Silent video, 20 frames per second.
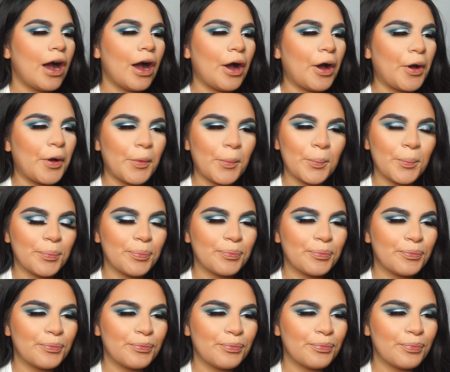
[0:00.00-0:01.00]
I
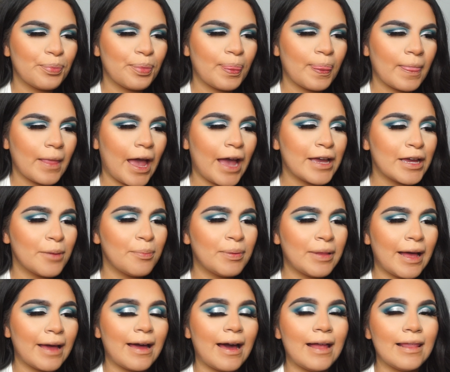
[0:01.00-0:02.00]

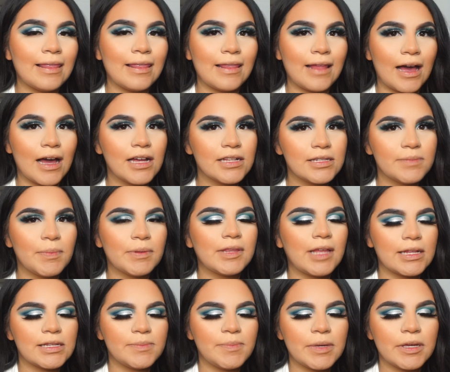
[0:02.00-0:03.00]
apply a lot, but
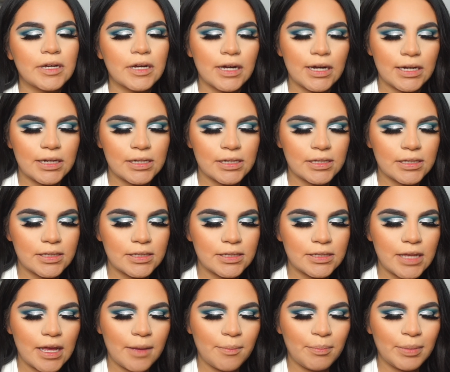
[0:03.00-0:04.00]
that's
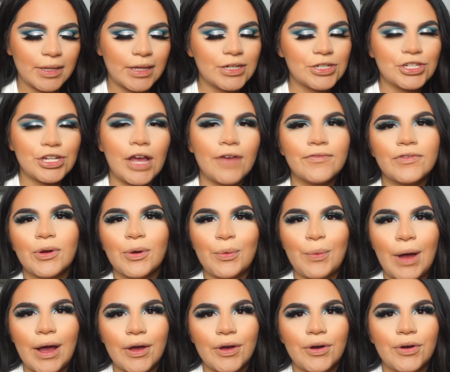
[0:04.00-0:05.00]
because blush after a
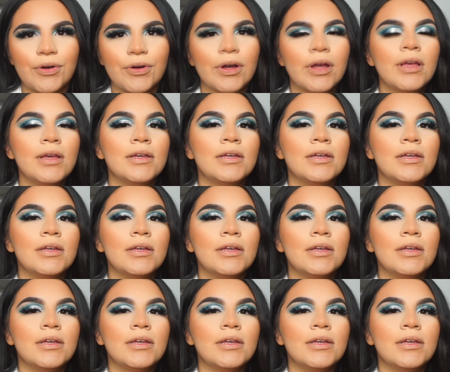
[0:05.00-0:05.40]
while